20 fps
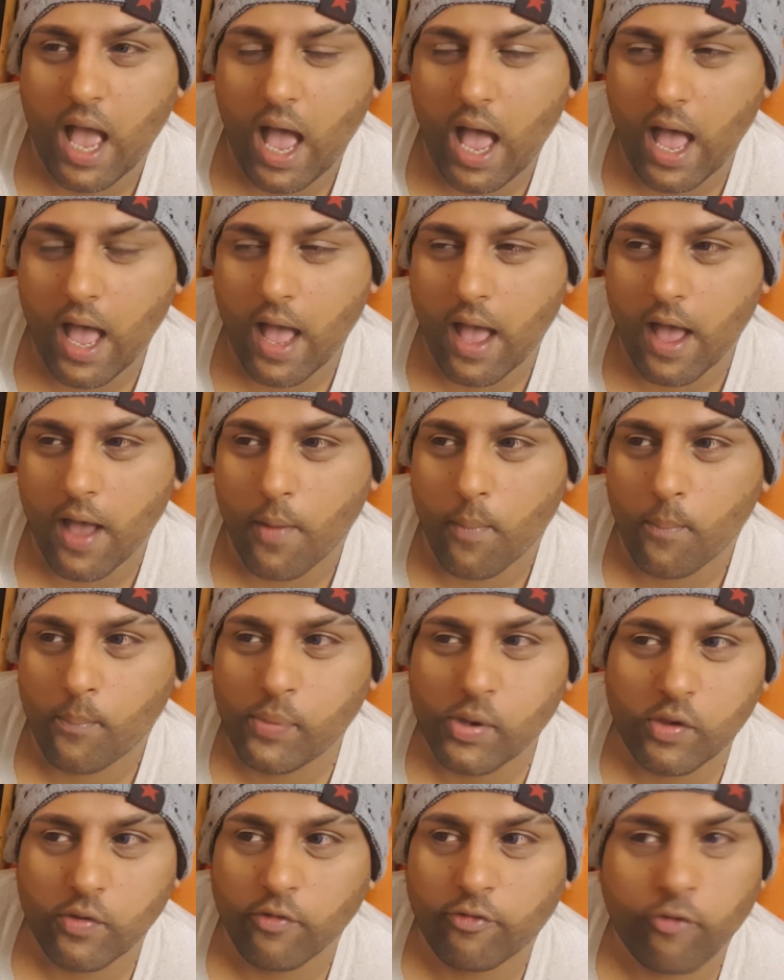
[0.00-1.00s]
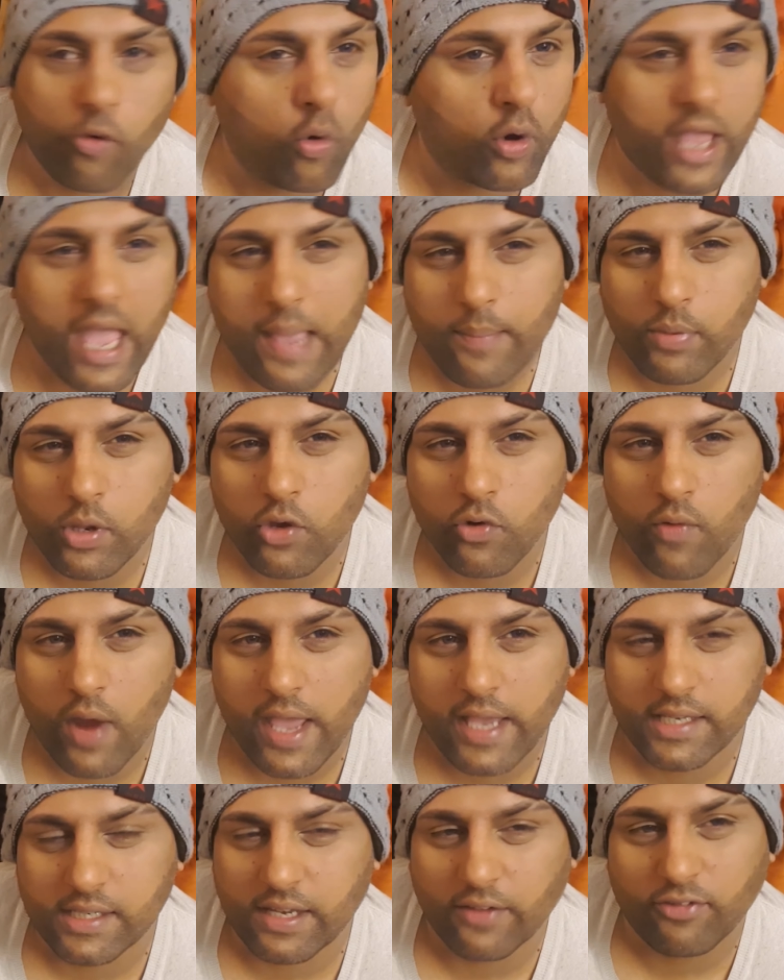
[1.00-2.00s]
uh, 4K
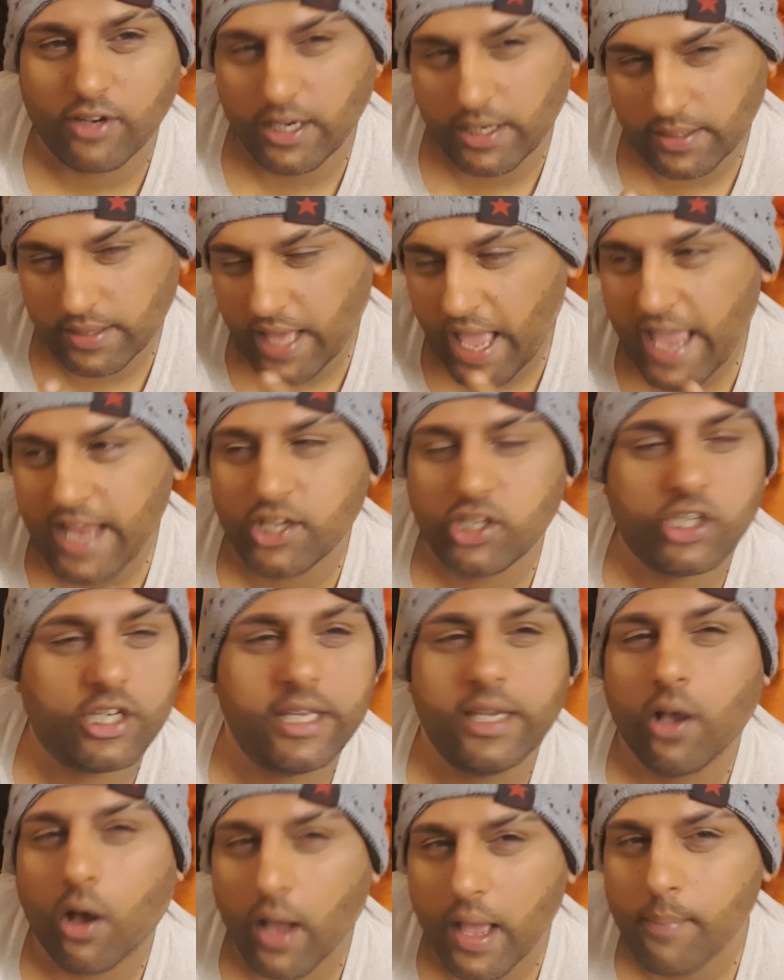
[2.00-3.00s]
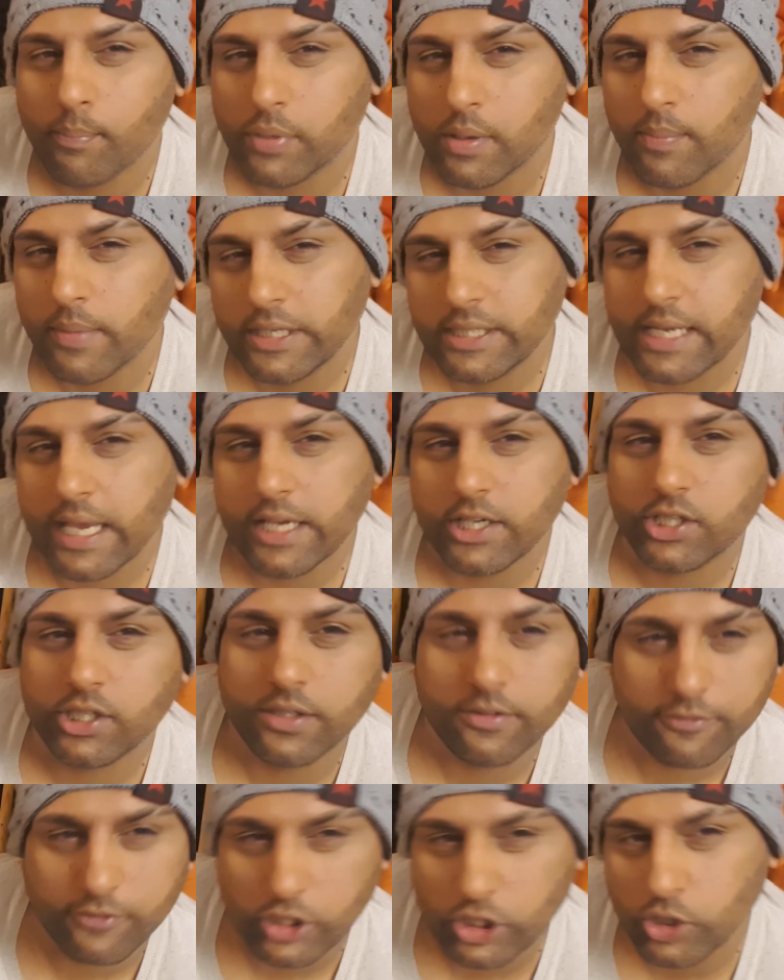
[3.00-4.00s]
Blu-ray is definitely the HDR
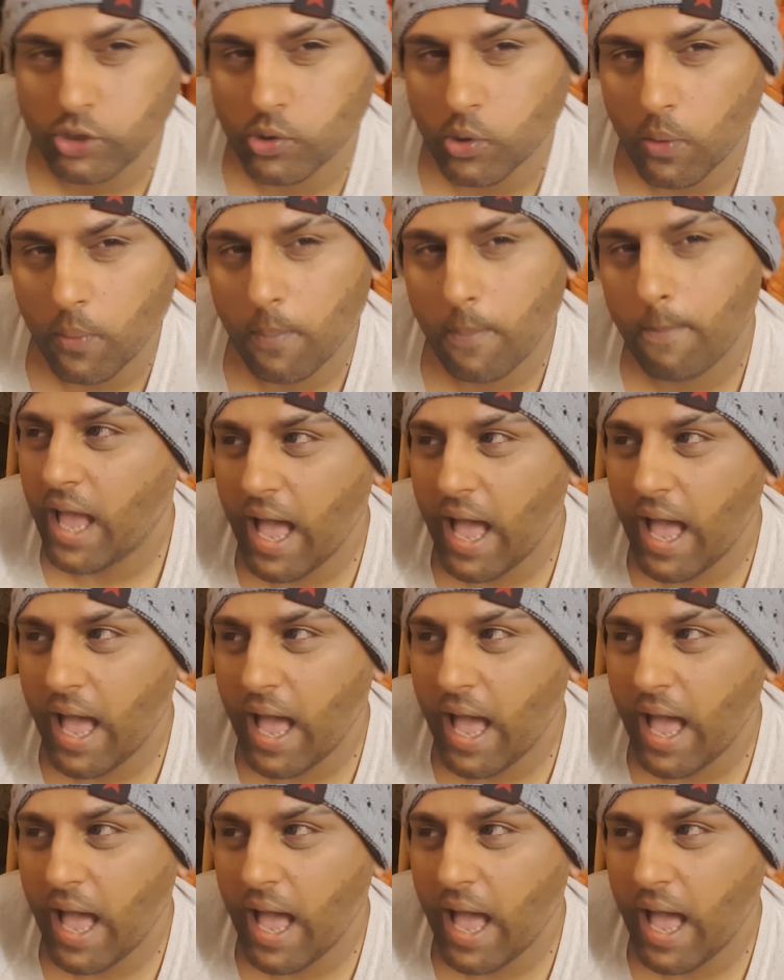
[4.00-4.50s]
implementation for sure.